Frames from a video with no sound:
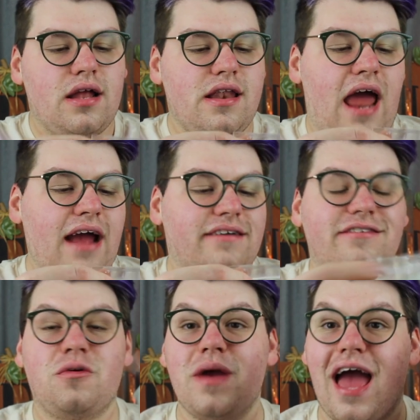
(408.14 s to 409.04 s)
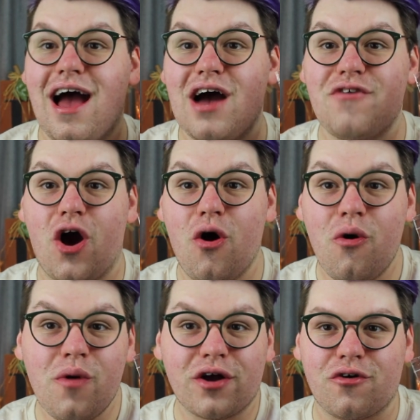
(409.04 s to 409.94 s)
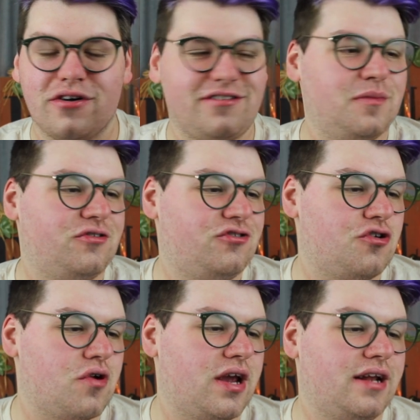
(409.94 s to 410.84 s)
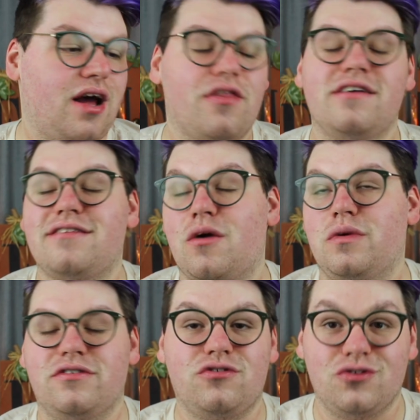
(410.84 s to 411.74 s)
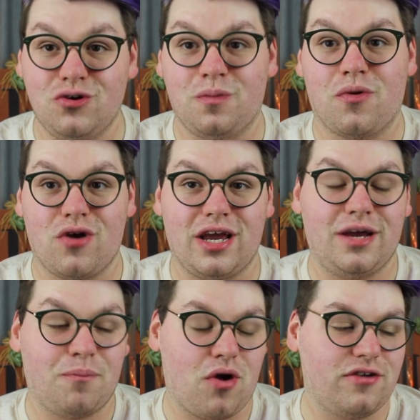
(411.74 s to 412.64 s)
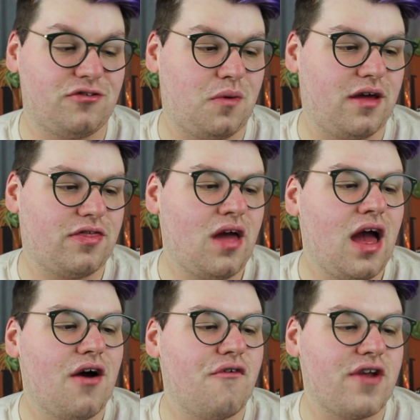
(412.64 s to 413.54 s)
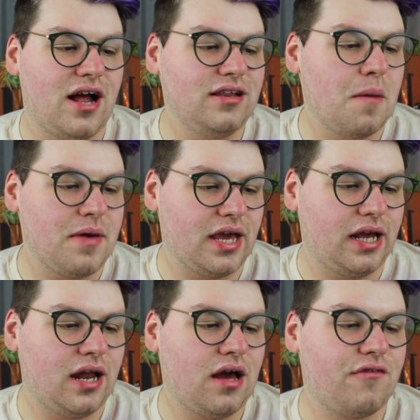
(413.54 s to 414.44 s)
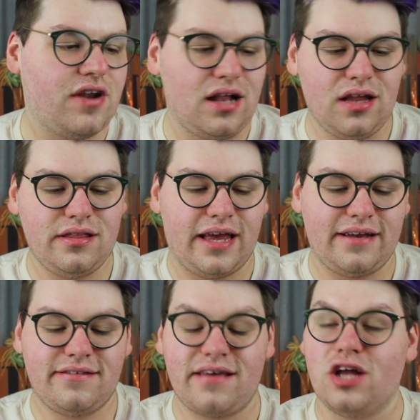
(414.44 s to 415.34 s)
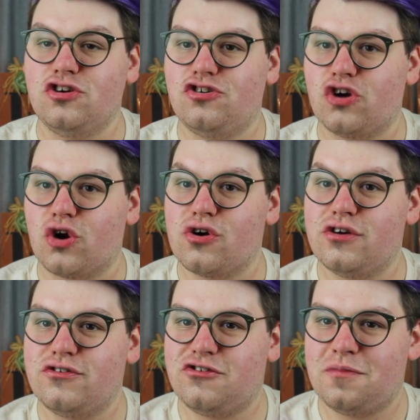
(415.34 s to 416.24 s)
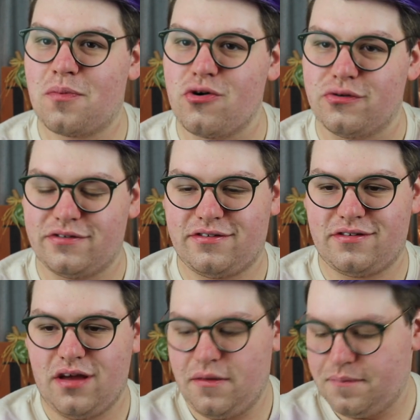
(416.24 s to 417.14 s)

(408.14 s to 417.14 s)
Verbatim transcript: Next, we have Oh Christmas Tree. Now, this I was super impressed with. Vanilla bean, vanilla lace, and sugared spruce.